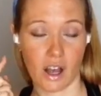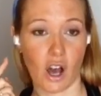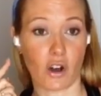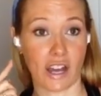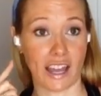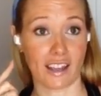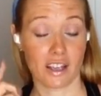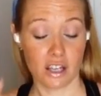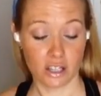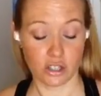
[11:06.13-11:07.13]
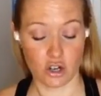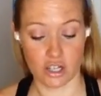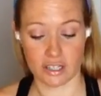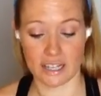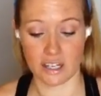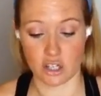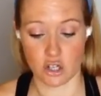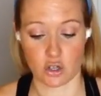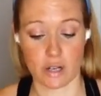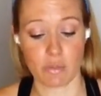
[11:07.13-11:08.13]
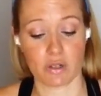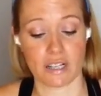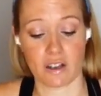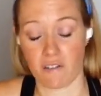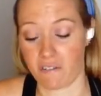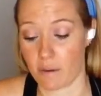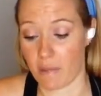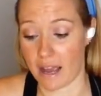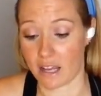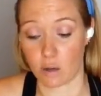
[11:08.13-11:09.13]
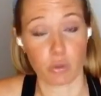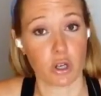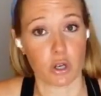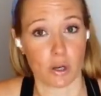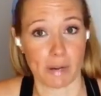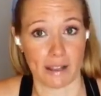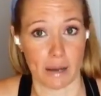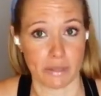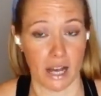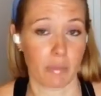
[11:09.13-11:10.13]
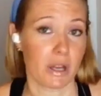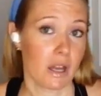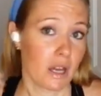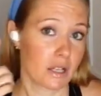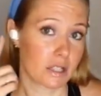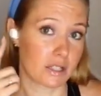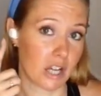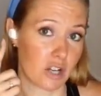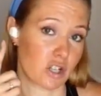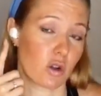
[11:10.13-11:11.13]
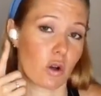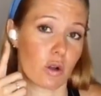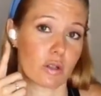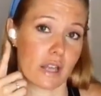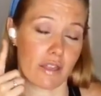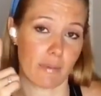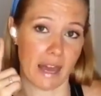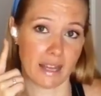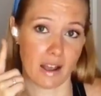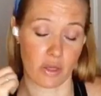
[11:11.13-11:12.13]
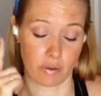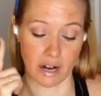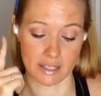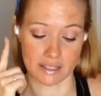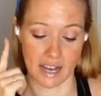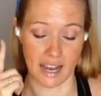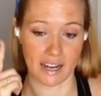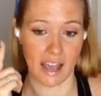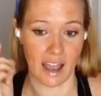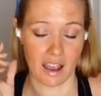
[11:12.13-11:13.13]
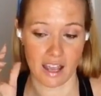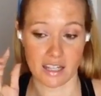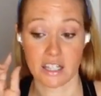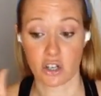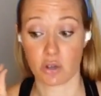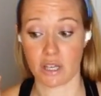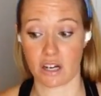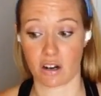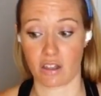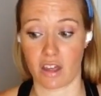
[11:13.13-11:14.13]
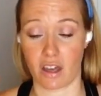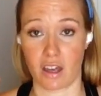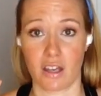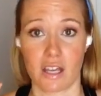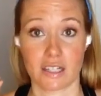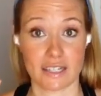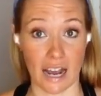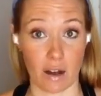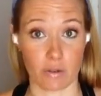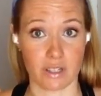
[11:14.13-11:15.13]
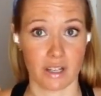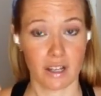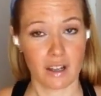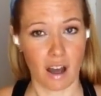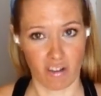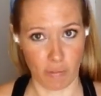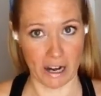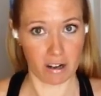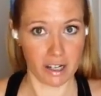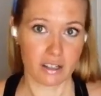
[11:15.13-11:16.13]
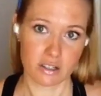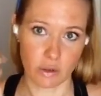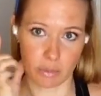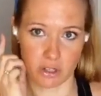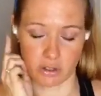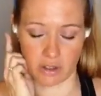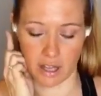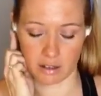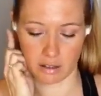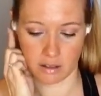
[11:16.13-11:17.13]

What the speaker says: Okay, so she said to stream music from my computer or my laptop, to touch and hold the baggie on the right side until you hear the sound of pairing. So I'm going to do that.